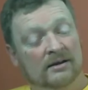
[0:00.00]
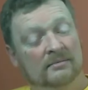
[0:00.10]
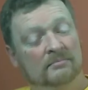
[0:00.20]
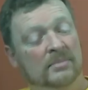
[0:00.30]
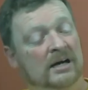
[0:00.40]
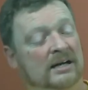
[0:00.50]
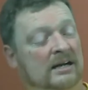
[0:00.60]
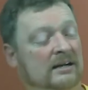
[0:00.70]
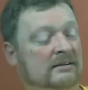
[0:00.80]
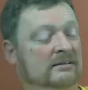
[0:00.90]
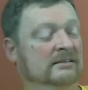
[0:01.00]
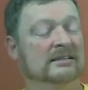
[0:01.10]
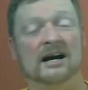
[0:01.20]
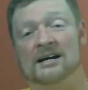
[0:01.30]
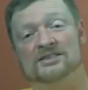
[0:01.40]
But,
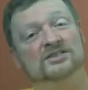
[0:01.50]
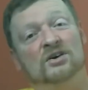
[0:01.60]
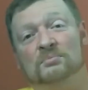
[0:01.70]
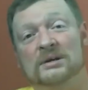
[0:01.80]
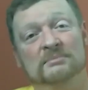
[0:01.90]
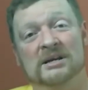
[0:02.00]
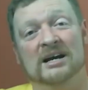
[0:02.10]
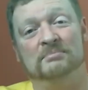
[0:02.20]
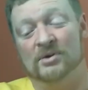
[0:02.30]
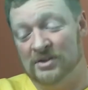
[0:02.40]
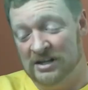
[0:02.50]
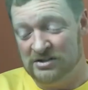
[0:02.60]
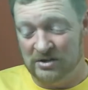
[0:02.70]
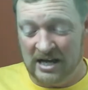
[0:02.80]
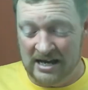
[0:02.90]
guys, don't beat me up on this,
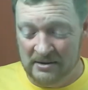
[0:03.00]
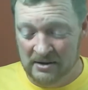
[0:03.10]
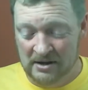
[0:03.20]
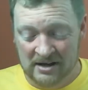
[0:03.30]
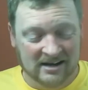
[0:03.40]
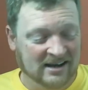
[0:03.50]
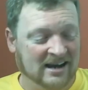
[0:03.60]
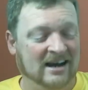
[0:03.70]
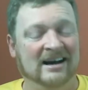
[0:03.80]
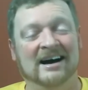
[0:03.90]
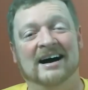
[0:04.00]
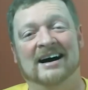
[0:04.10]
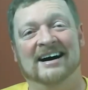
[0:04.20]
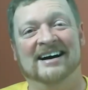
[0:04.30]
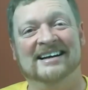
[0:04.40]
okay?
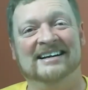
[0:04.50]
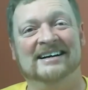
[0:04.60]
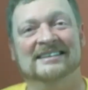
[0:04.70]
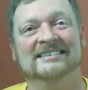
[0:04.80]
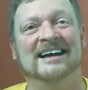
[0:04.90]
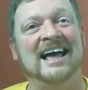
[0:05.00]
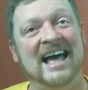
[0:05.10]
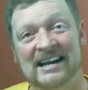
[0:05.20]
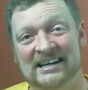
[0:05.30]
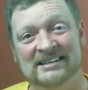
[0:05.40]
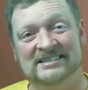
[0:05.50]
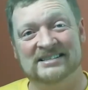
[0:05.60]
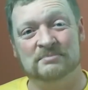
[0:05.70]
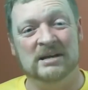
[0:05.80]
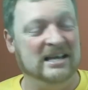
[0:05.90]
I had it
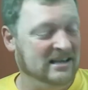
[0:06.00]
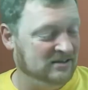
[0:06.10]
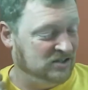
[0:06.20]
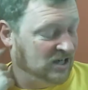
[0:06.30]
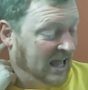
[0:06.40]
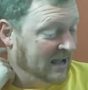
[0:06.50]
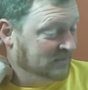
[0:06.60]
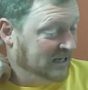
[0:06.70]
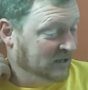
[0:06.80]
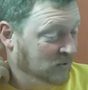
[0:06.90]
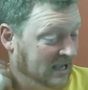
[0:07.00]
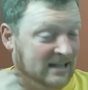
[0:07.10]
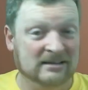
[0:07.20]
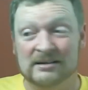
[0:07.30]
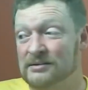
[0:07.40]
to be slabbed
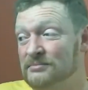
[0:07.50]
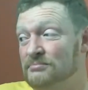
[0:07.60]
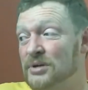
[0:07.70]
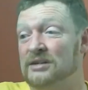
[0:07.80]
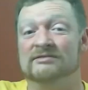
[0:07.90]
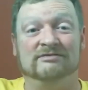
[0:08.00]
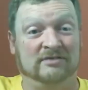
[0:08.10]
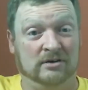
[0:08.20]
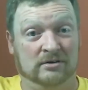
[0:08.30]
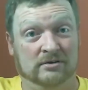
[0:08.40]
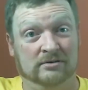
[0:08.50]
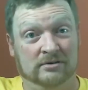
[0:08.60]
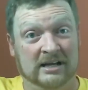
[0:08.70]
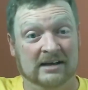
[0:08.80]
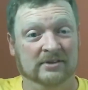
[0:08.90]
anyway, but further
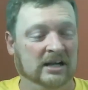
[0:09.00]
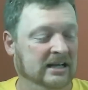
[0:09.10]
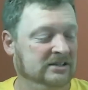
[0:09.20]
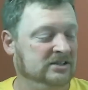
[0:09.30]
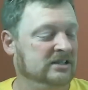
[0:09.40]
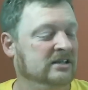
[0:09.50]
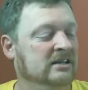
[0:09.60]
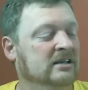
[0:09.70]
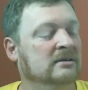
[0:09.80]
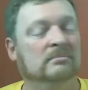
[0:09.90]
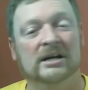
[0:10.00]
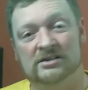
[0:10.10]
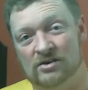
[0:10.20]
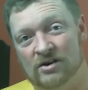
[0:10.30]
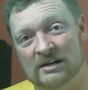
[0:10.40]
down the list. But it's
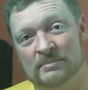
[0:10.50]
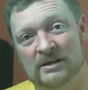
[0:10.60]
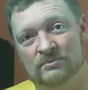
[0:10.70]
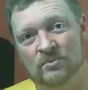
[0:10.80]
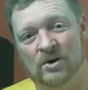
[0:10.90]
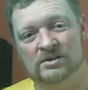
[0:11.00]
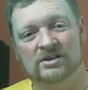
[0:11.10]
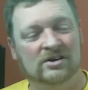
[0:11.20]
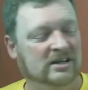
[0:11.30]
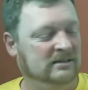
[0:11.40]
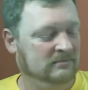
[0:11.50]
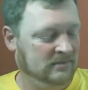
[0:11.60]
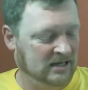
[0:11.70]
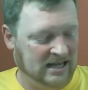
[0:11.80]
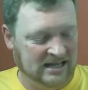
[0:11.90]
already been worked on,
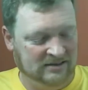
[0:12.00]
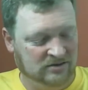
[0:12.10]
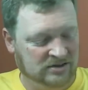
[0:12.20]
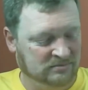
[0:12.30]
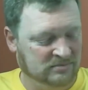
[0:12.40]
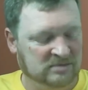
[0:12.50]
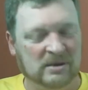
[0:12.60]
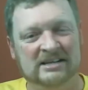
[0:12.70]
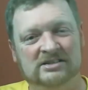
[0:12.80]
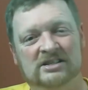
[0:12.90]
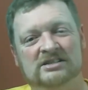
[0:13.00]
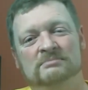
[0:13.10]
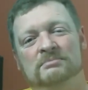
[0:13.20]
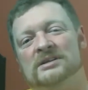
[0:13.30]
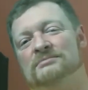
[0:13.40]
and there's some spaces.
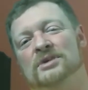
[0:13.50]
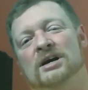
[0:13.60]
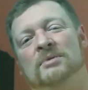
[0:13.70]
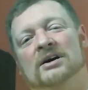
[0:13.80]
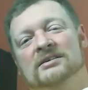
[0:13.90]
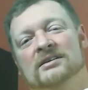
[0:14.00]
But come on.